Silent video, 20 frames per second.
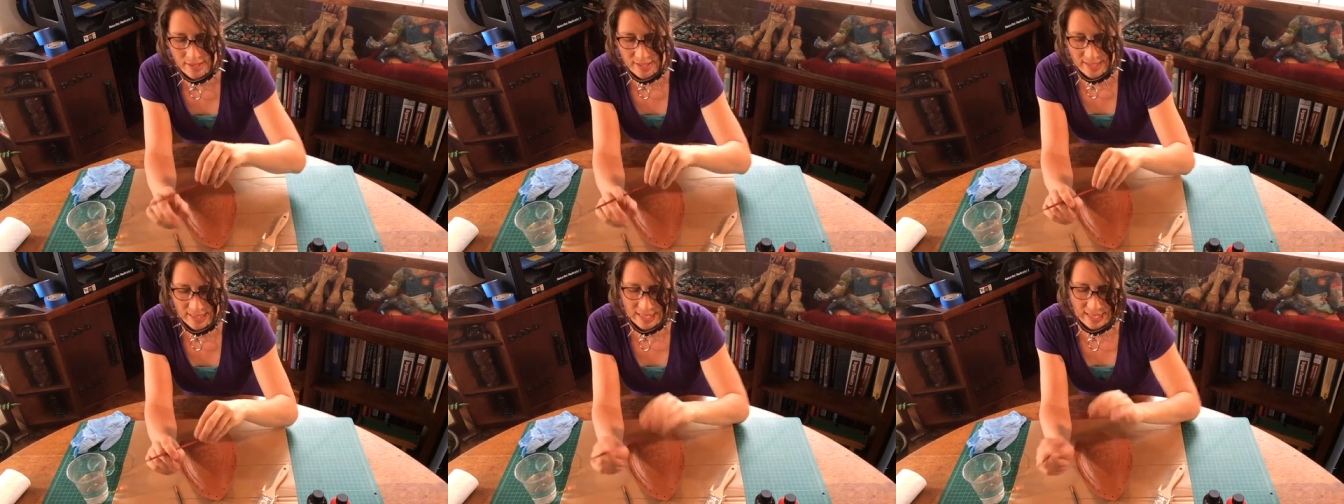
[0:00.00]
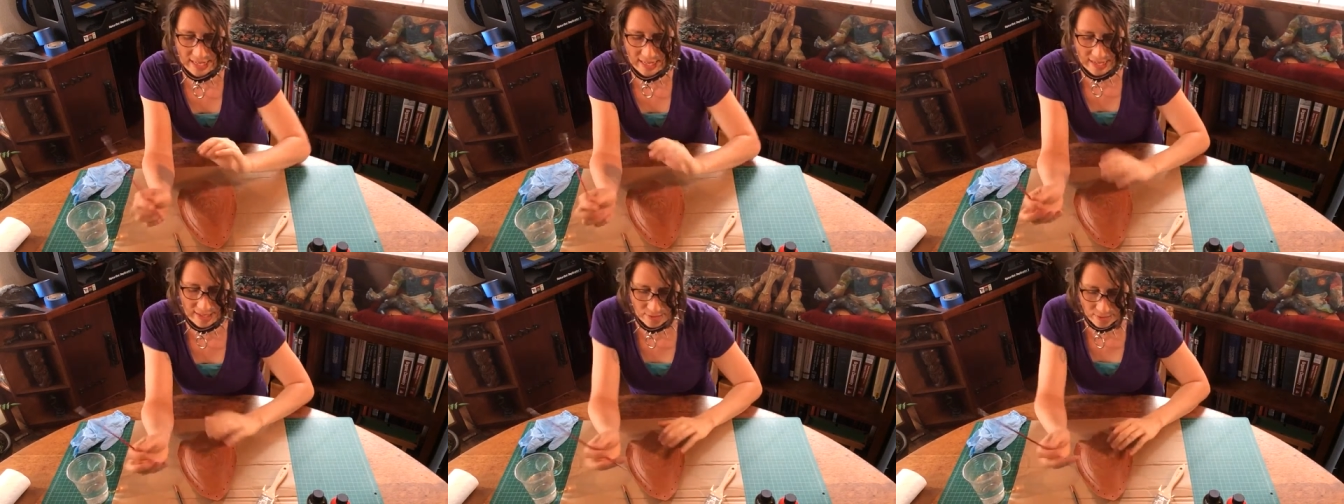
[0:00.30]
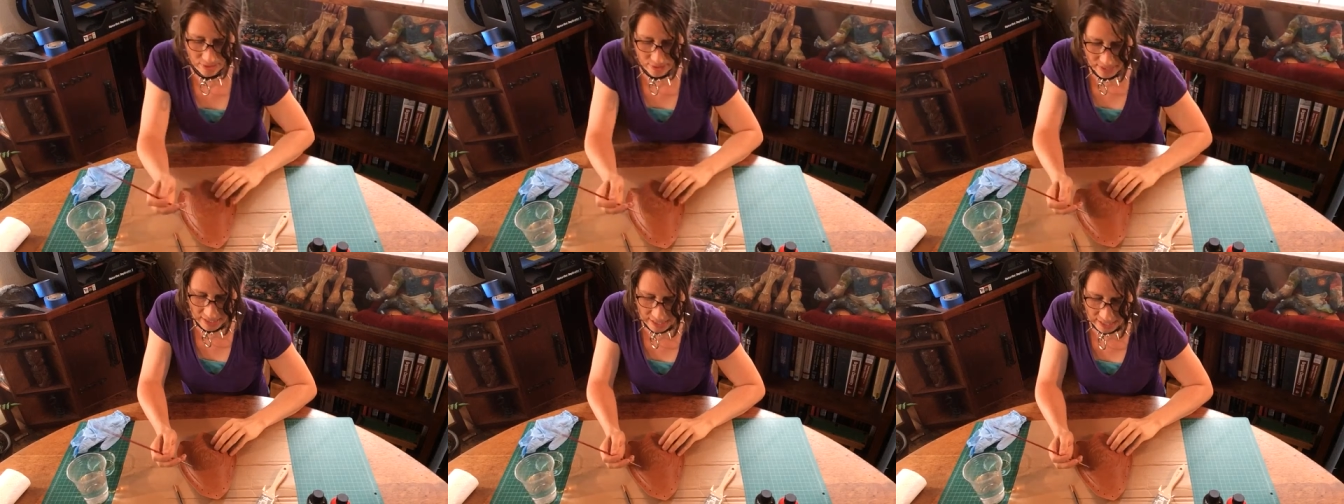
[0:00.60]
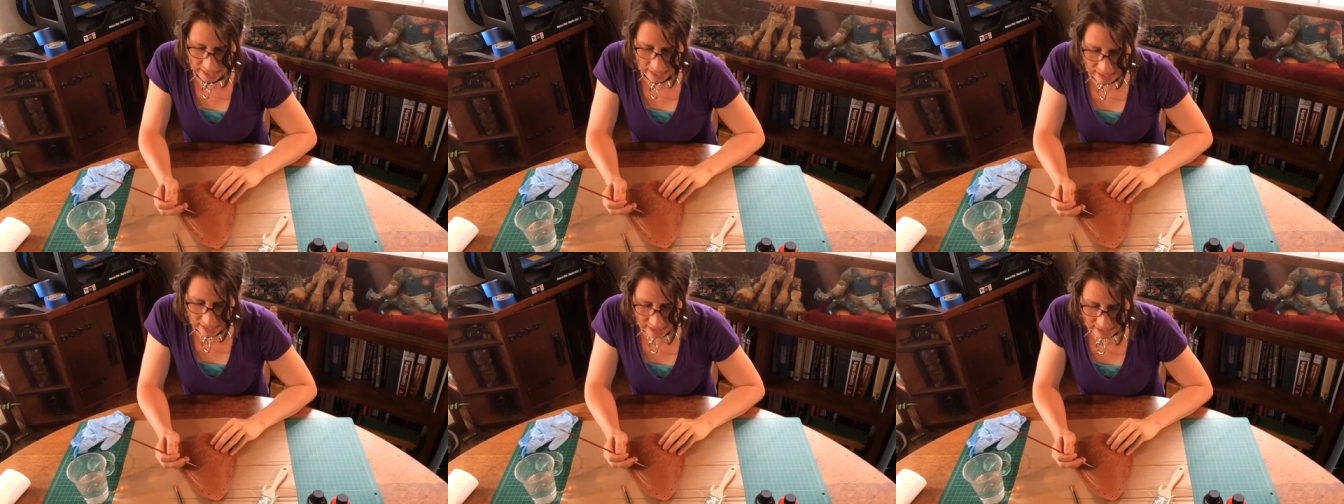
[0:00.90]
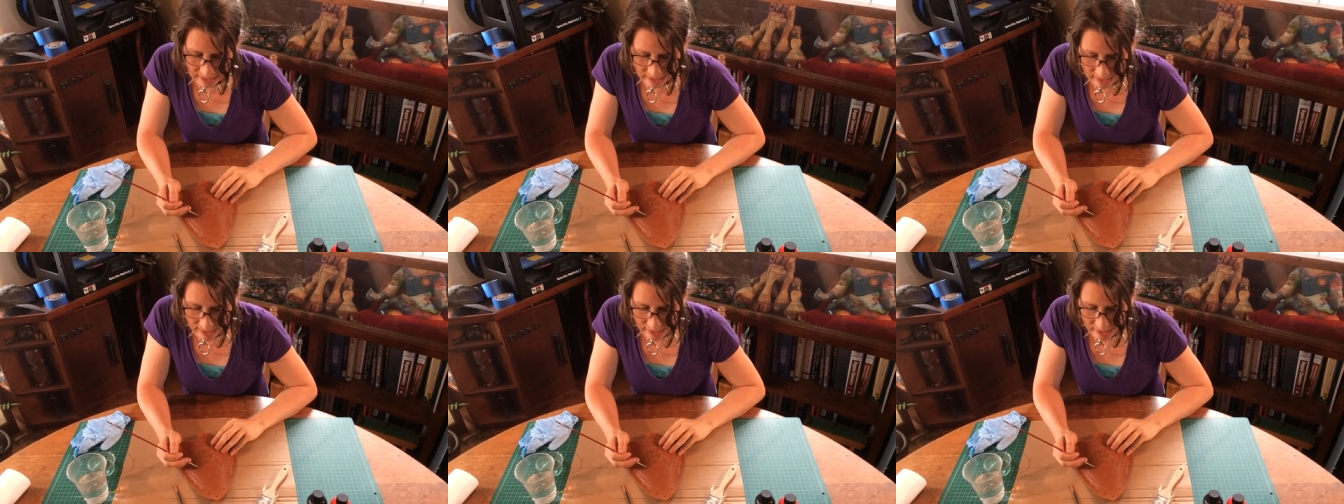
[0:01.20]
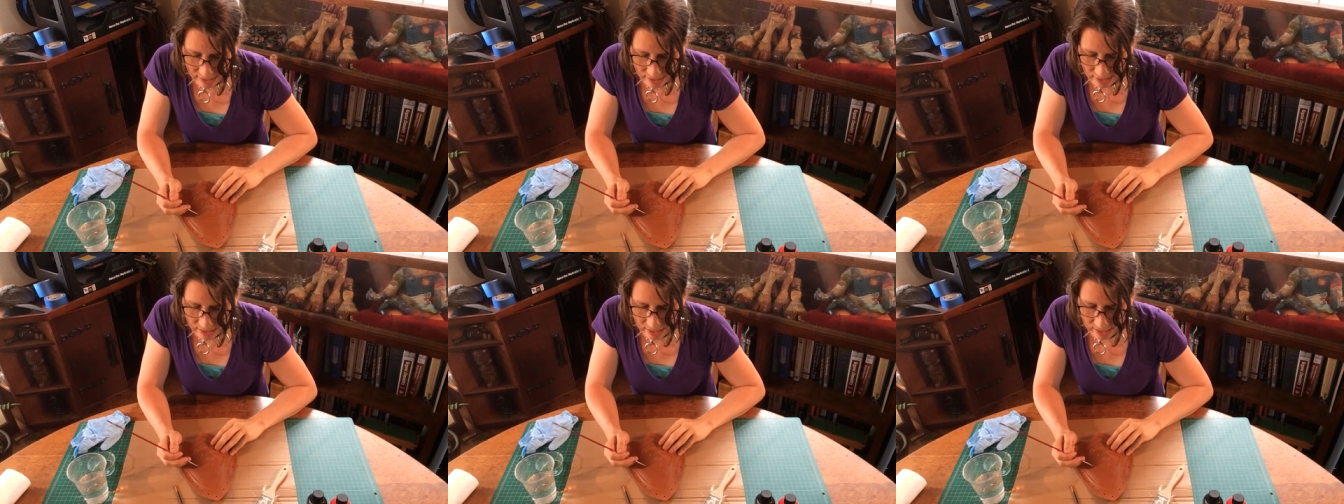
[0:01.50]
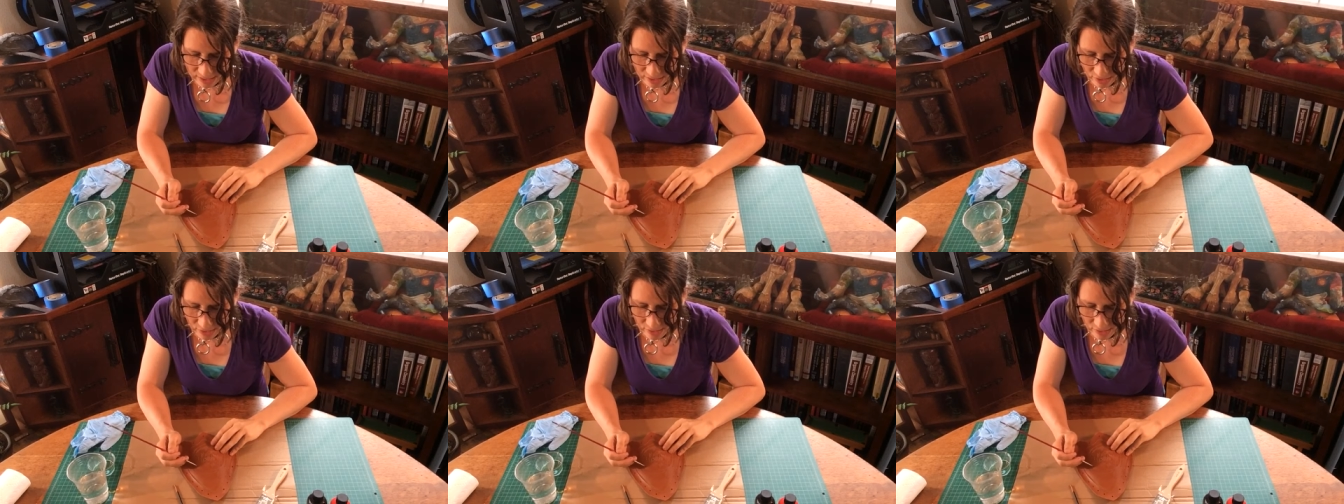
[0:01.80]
And that allows you to get into these nooks and